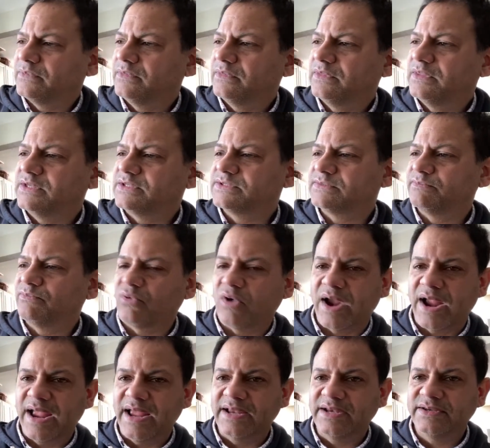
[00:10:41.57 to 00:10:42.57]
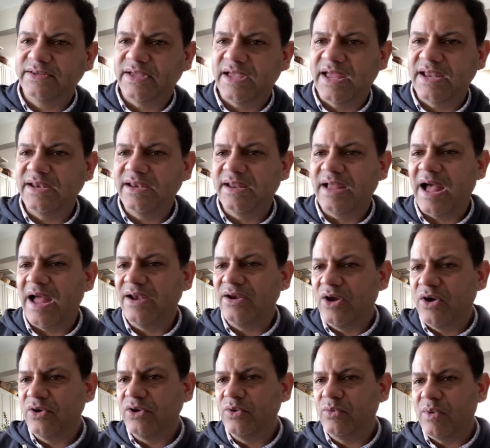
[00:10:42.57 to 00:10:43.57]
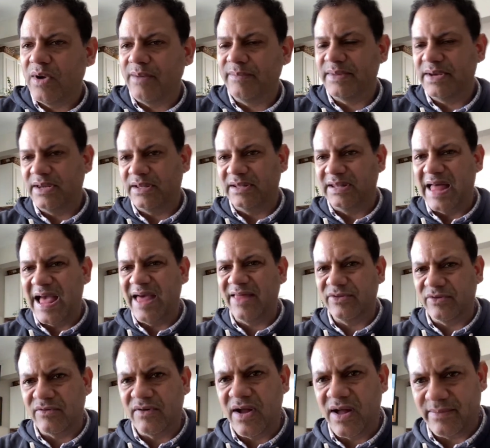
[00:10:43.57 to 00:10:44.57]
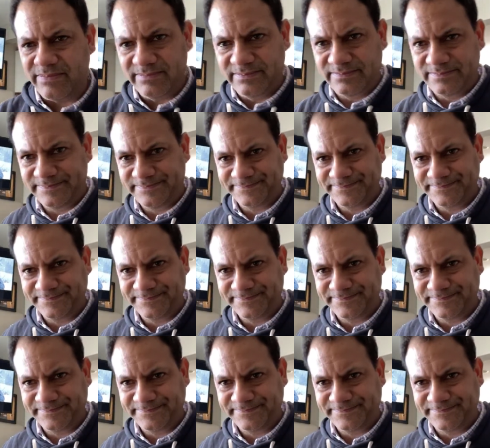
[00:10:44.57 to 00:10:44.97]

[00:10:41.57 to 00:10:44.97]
this brand. And I know you want me to lather up.